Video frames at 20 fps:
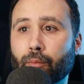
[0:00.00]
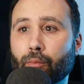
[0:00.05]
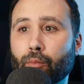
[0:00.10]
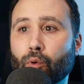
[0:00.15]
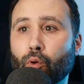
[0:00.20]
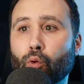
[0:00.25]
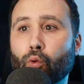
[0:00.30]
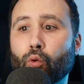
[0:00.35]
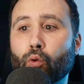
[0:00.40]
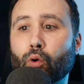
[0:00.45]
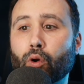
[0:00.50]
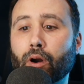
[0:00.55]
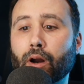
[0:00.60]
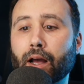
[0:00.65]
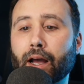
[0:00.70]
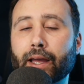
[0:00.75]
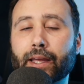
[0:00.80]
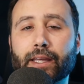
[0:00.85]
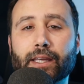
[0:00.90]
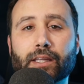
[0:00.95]
Or
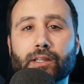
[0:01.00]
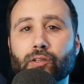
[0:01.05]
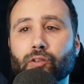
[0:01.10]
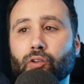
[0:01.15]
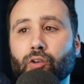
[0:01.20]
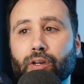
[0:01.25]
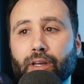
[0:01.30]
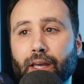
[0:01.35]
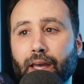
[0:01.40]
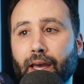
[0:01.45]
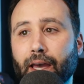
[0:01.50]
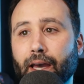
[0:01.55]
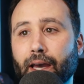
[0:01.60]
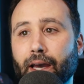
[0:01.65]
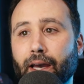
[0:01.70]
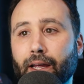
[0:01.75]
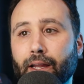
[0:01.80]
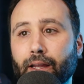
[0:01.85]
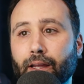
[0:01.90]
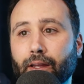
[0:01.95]
I can look
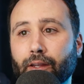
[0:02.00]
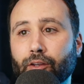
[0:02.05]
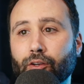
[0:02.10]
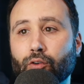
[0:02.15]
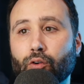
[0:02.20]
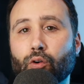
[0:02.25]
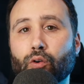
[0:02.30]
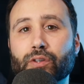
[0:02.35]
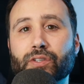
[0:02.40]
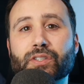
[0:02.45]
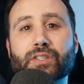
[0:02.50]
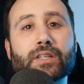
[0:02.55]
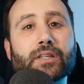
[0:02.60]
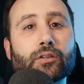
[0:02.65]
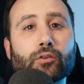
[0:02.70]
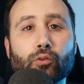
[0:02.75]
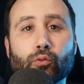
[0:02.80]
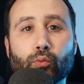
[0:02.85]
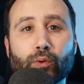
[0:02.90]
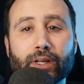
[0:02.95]
at, a
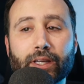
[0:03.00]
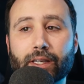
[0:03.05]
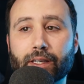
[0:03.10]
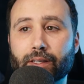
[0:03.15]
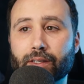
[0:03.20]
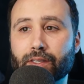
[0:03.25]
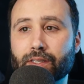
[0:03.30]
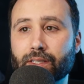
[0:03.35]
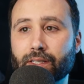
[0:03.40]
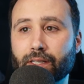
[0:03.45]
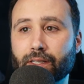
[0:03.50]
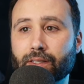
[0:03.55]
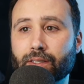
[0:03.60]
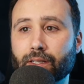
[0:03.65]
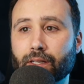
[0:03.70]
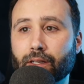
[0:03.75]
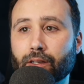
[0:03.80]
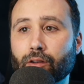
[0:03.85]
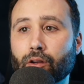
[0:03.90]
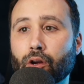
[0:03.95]
single week in a
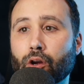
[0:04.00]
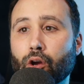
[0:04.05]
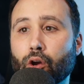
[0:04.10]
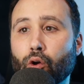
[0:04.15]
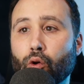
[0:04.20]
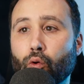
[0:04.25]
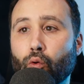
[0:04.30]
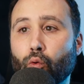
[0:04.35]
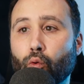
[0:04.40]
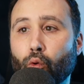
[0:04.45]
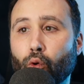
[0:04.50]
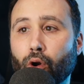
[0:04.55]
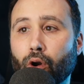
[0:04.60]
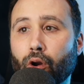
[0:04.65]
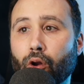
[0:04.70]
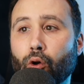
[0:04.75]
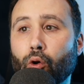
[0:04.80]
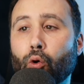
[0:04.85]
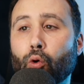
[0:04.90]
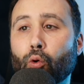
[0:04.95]
season or
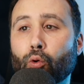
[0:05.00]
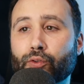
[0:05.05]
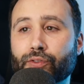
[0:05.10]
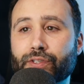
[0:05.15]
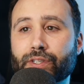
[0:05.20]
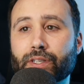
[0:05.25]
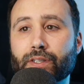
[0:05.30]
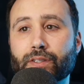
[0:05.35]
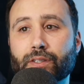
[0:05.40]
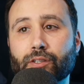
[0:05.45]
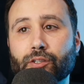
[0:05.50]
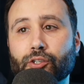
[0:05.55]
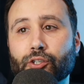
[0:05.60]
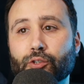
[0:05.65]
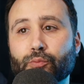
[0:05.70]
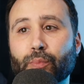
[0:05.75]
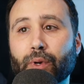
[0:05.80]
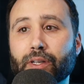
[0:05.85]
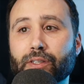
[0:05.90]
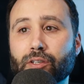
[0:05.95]
a whole season
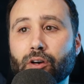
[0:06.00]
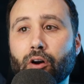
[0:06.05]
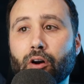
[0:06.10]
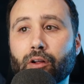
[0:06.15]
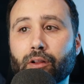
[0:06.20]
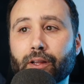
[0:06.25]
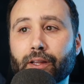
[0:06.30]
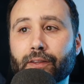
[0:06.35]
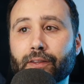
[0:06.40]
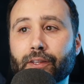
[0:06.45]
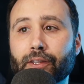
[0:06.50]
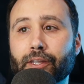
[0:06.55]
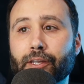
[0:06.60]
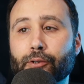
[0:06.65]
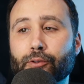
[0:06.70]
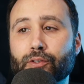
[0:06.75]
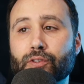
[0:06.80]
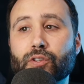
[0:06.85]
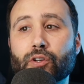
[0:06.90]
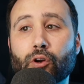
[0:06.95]
just by toggling the
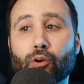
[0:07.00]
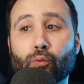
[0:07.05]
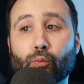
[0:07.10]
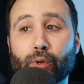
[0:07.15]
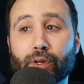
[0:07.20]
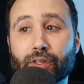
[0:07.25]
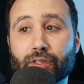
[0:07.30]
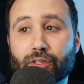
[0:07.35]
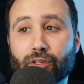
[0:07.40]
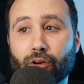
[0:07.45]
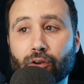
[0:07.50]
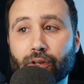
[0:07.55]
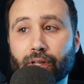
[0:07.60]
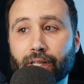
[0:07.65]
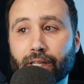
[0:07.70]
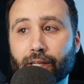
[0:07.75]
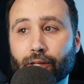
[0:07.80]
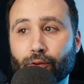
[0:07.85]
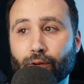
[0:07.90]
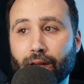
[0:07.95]
year start, week start,
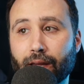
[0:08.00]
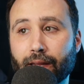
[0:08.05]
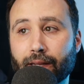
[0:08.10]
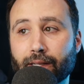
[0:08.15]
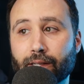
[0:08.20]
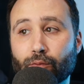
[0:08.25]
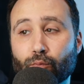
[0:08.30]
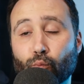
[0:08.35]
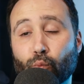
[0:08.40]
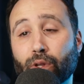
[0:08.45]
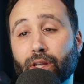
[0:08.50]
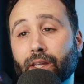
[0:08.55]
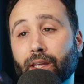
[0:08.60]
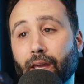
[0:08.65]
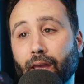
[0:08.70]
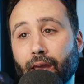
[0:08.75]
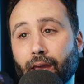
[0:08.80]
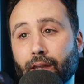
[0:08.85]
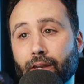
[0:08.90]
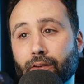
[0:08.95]
year end, and
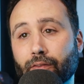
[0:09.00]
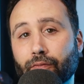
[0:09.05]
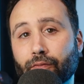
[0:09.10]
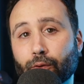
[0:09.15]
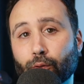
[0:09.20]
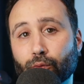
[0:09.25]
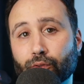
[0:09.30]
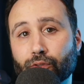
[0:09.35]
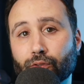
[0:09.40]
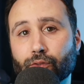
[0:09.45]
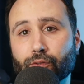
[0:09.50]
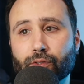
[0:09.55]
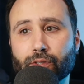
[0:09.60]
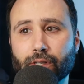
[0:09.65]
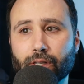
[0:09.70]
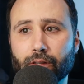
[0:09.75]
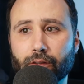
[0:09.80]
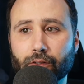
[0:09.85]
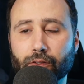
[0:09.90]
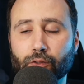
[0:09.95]
weekend filters
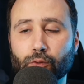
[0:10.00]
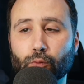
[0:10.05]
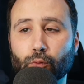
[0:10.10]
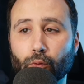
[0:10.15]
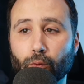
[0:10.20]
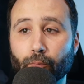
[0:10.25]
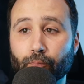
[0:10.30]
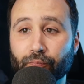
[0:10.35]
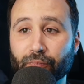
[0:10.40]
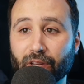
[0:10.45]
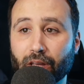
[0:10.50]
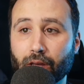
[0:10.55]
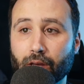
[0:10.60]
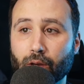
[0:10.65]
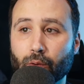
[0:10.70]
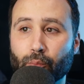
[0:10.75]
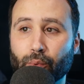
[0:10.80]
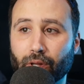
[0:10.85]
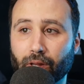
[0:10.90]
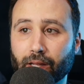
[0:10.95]
in the tool.
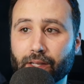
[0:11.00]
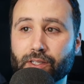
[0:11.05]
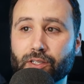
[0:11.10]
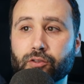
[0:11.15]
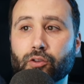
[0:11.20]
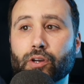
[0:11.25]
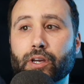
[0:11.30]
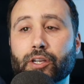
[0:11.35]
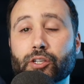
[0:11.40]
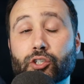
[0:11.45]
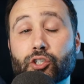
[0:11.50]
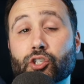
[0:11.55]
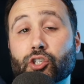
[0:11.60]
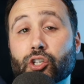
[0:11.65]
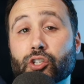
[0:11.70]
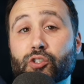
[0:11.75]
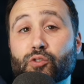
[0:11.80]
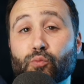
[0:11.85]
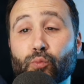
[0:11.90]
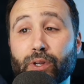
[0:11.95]
But let's look at
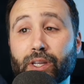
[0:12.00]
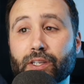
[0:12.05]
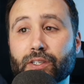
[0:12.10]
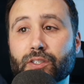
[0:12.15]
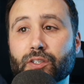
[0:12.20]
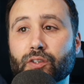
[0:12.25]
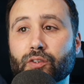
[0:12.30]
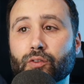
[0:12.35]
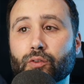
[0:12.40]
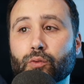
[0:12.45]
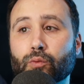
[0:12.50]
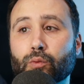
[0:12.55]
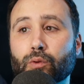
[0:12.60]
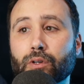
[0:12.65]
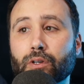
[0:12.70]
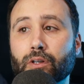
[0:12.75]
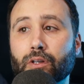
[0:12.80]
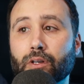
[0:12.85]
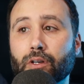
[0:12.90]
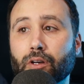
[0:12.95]
just week 2
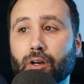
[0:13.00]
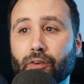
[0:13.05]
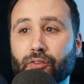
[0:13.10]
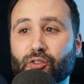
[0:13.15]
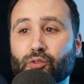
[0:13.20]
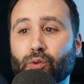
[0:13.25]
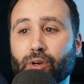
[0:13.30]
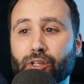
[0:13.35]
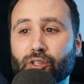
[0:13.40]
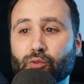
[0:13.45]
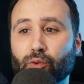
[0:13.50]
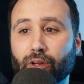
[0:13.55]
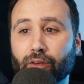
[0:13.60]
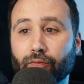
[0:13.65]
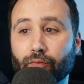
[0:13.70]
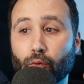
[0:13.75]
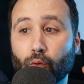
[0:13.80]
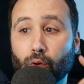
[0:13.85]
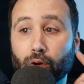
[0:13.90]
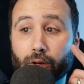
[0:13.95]
of
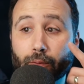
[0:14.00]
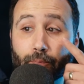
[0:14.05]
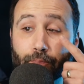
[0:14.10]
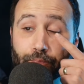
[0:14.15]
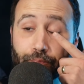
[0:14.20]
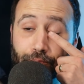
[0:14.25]
2024.